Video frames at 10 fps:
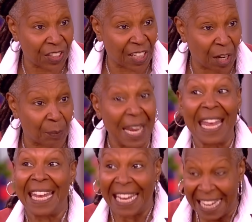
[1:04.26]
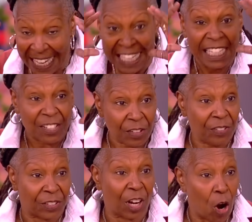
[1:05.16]
to them? Yeah in
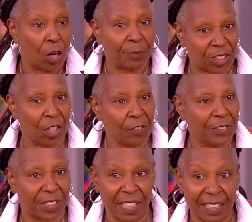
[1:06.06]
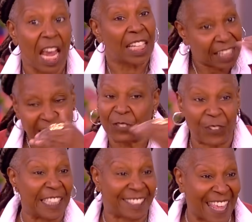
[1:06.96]
the armed services. Right. Let's There's
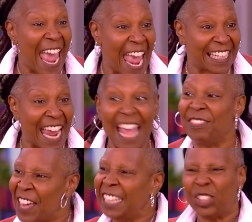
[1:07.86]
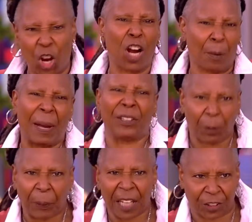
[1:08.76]
fix a, that yeah. and then talk about
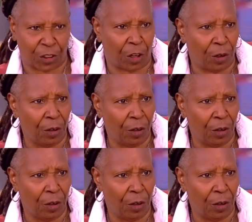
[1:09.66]
the picture.